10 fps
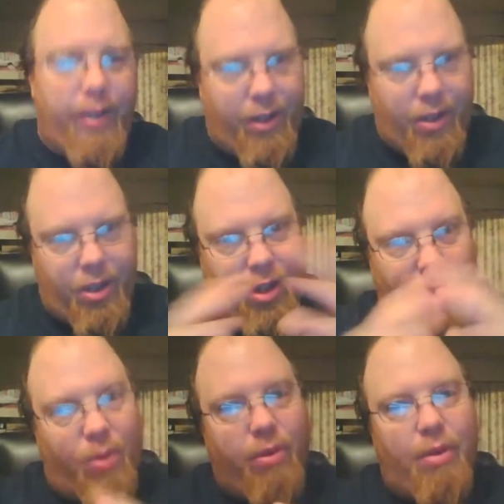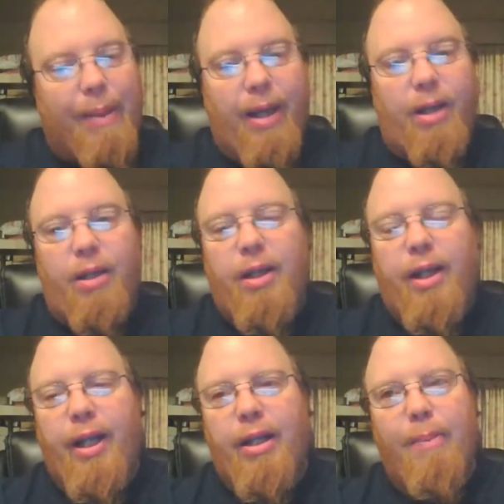you're going to go into a battle.
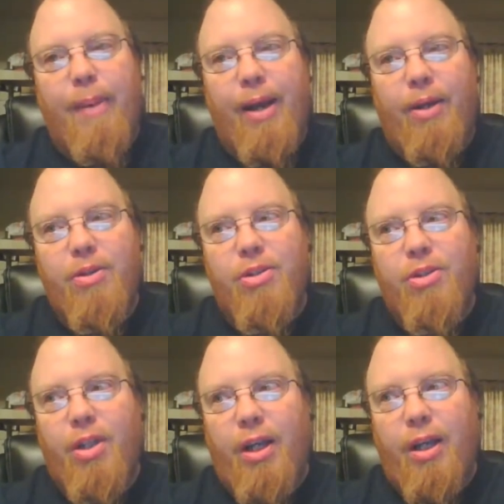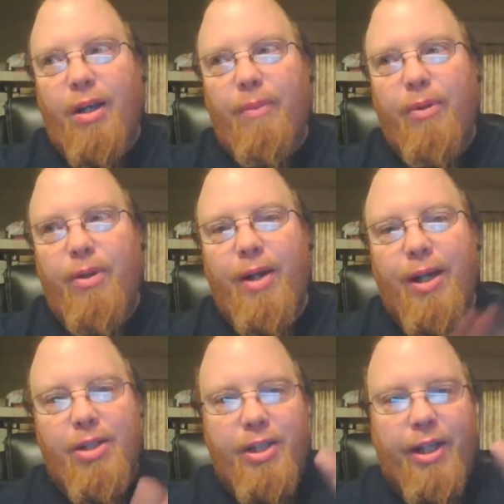And the battles, um, they're
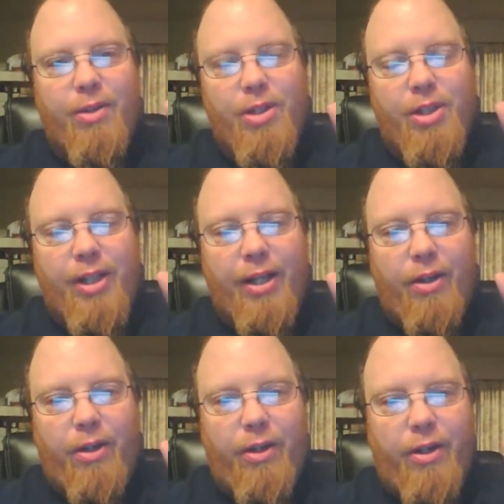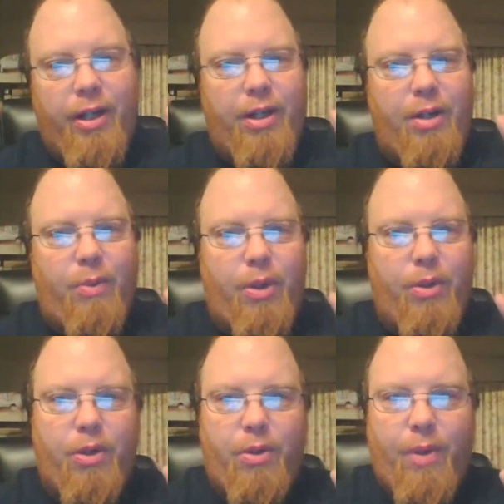not. They don't just stand there when you
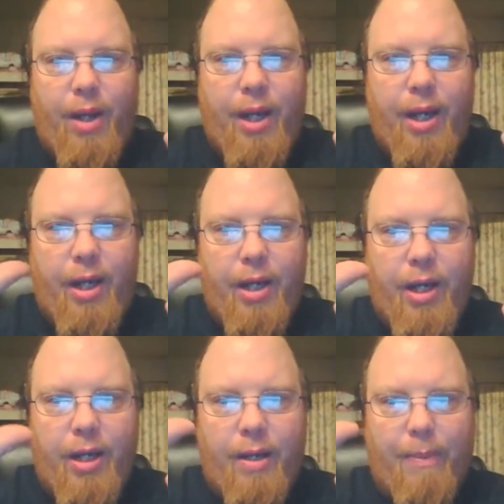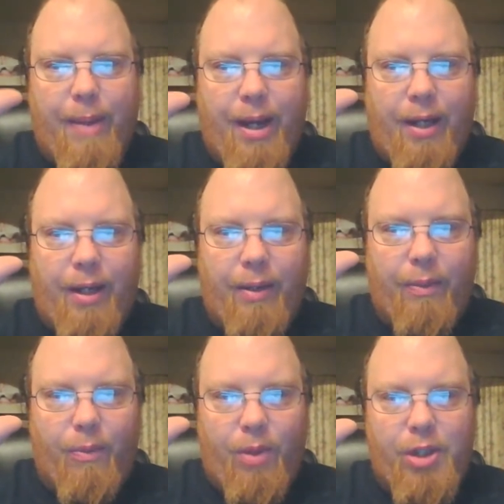do a uh, battle
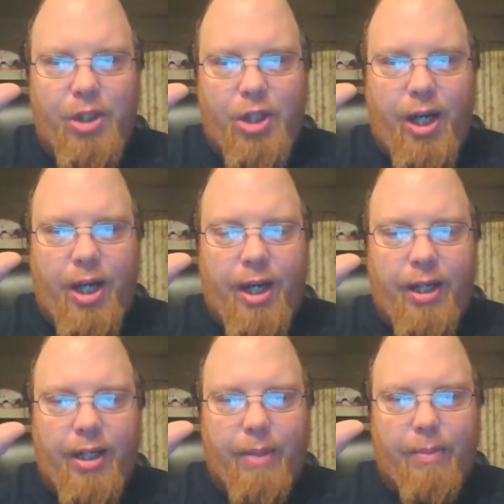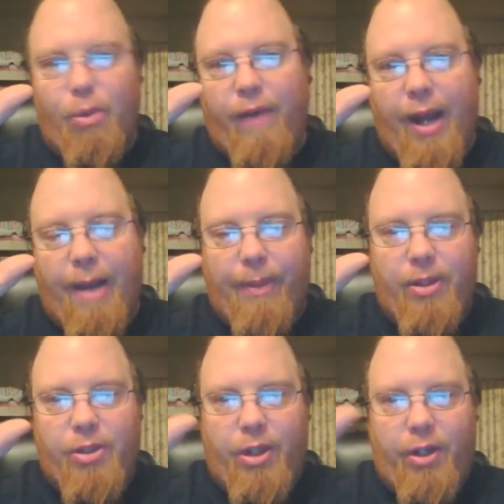and one shake and a move
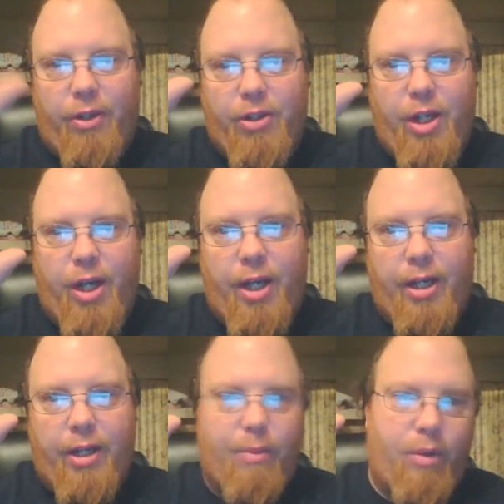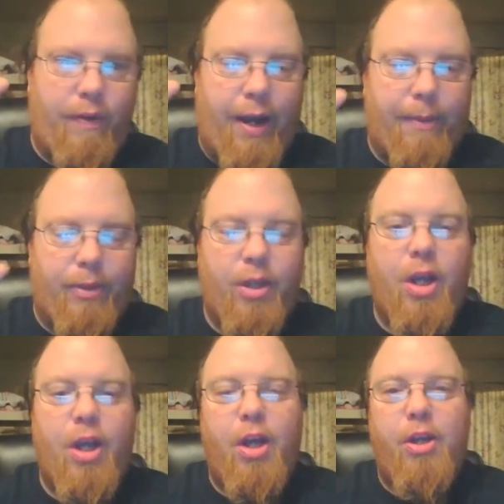happens and the other shake and a move happens,
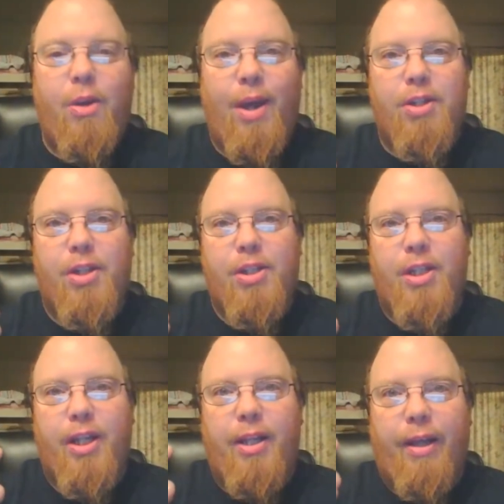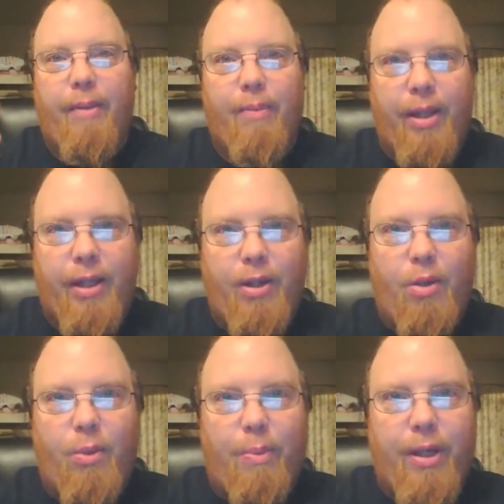you actually see them like you
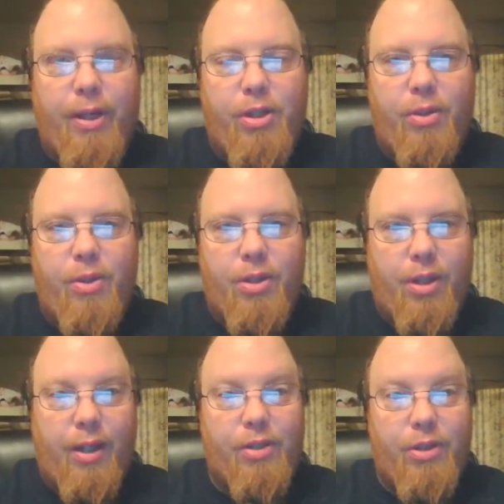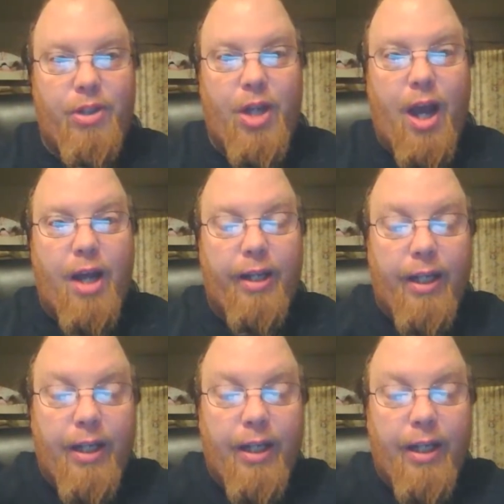know when Pikachu does electric shock,